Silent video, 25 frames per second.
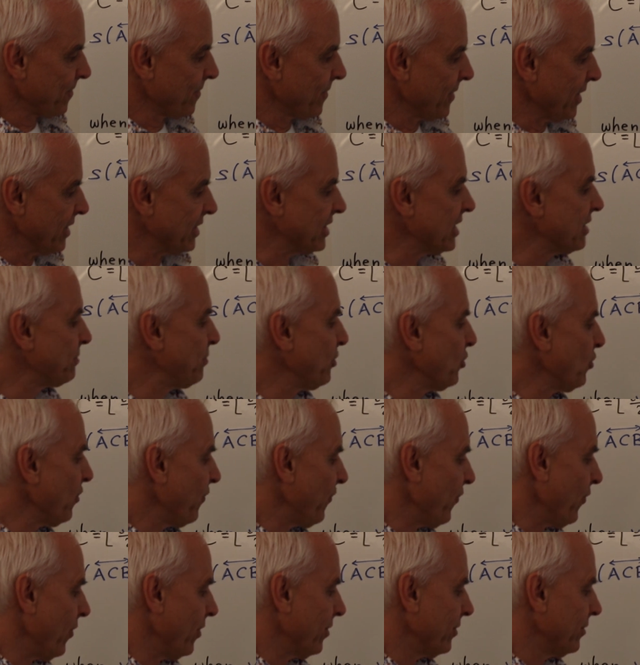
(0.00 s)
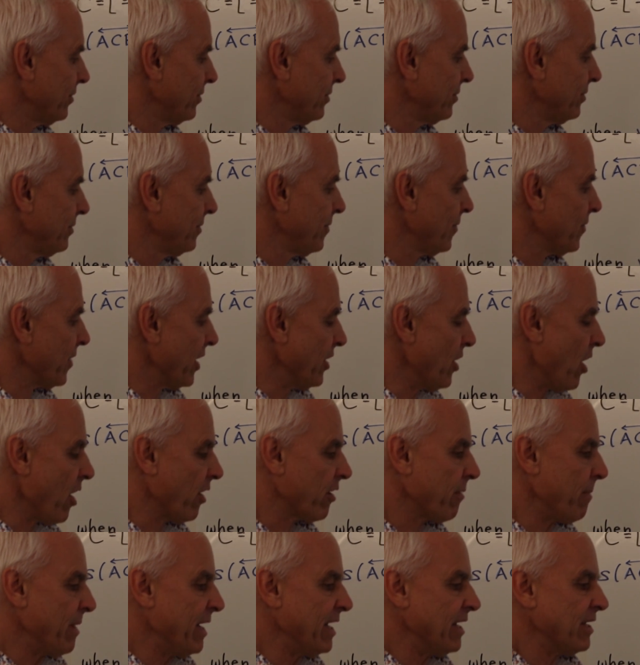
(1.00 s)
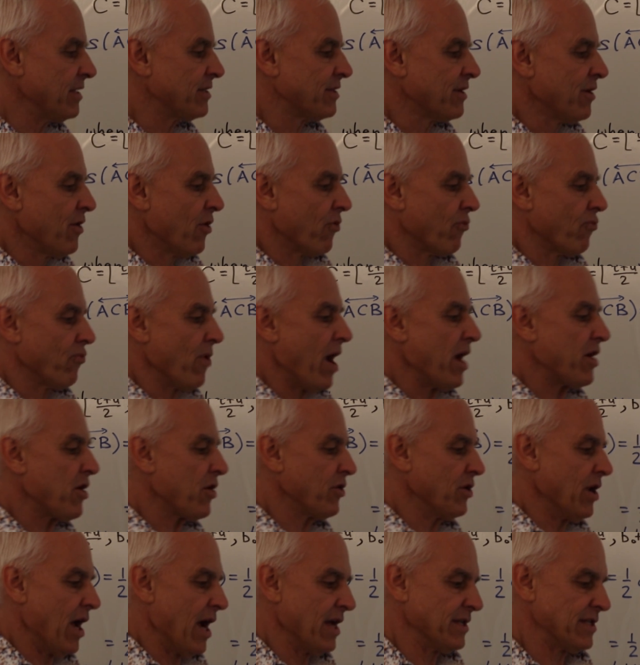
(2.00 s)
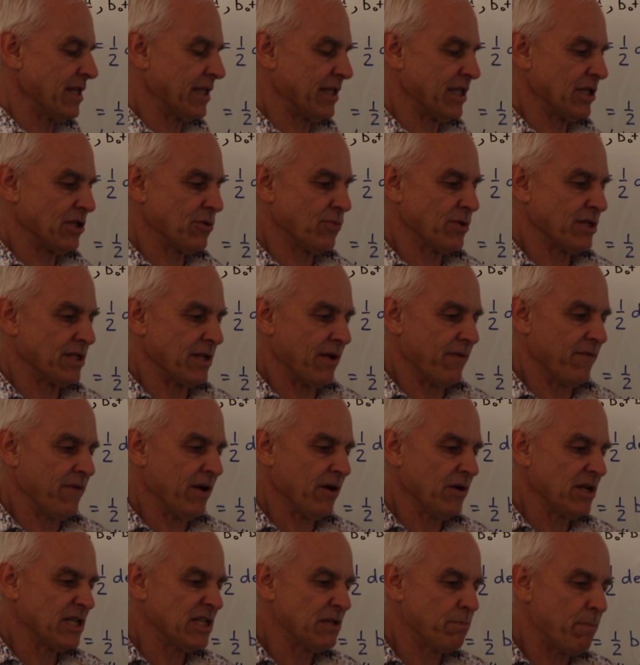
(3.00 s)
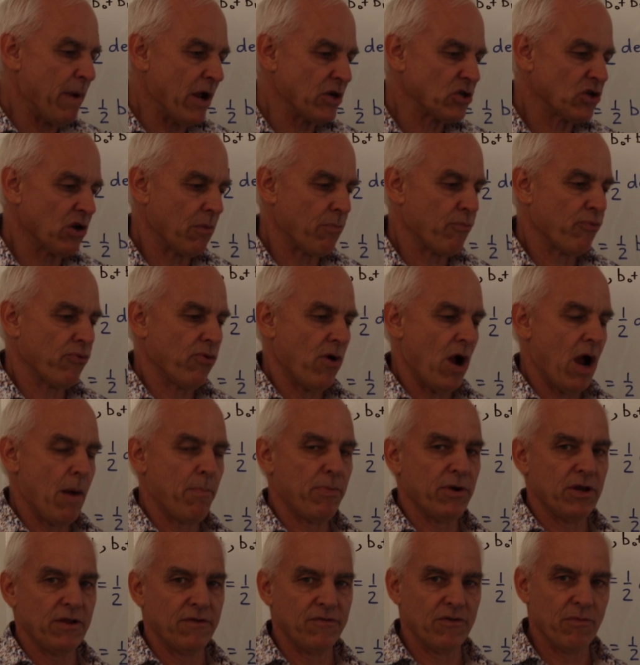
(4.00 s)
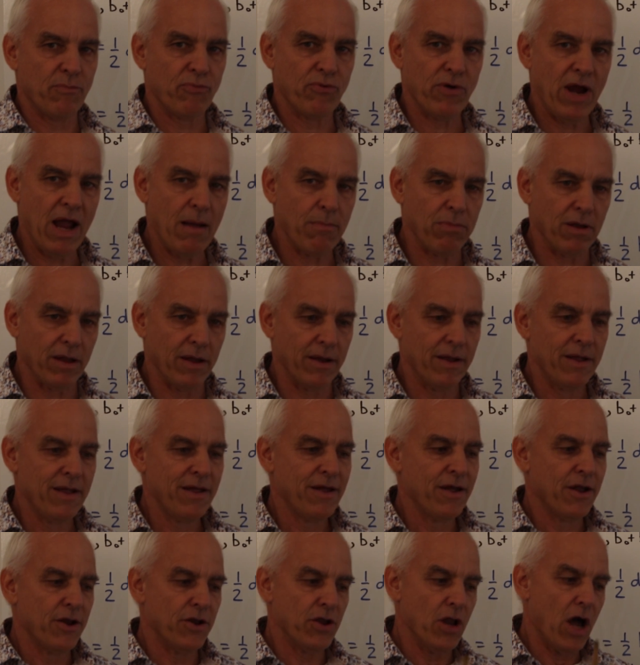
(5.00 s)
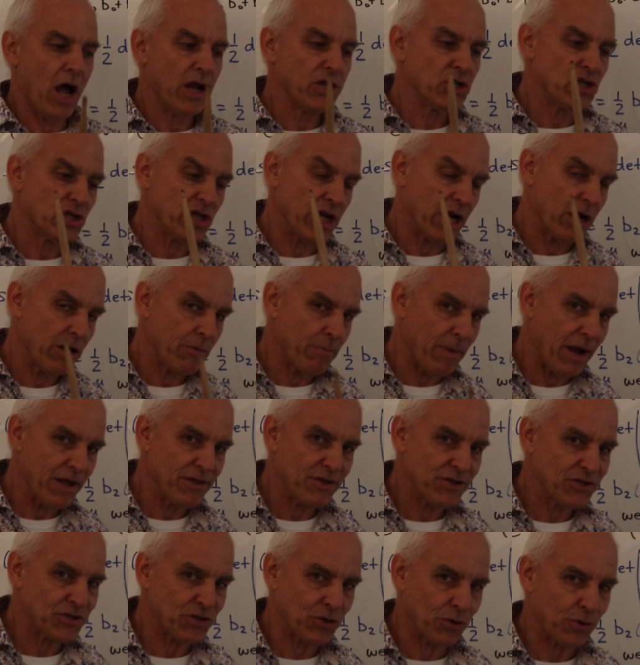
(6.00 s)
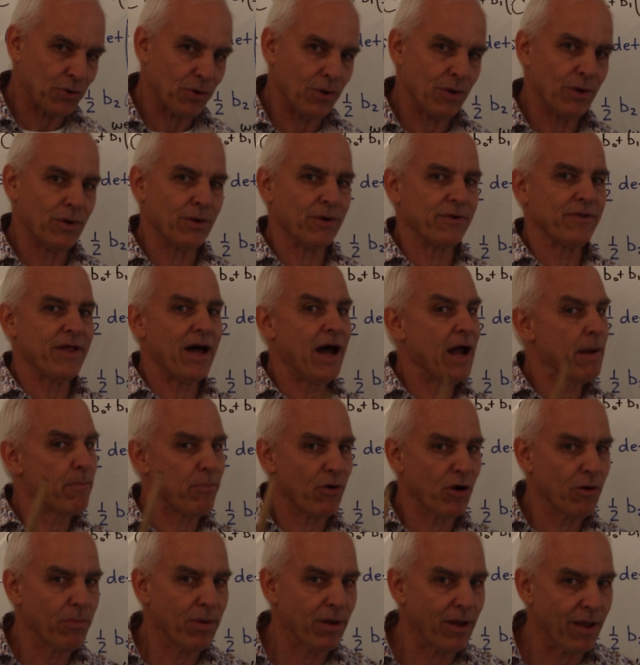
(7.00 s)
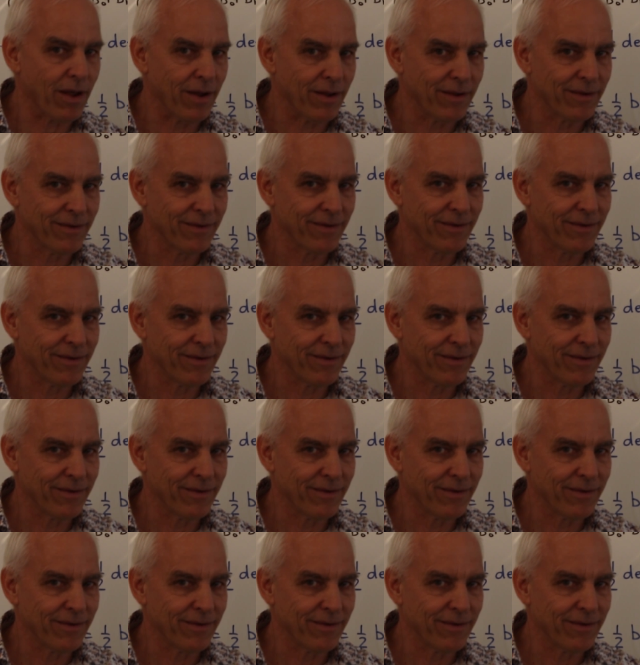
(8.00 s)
This is beautiful. And Archimedes recognized that this was a very special property of the parabola, not shared by the circle or the hyperbola.